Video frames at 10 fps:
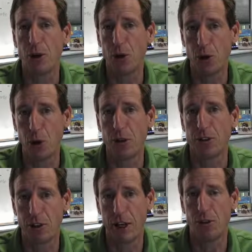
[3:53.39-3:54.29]
at your
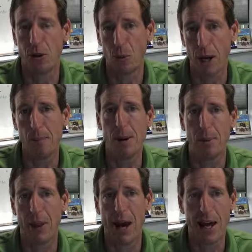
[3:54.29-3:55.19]
utilization. What I mean
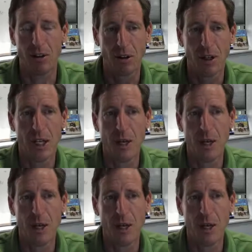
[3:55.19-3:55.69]
by that is,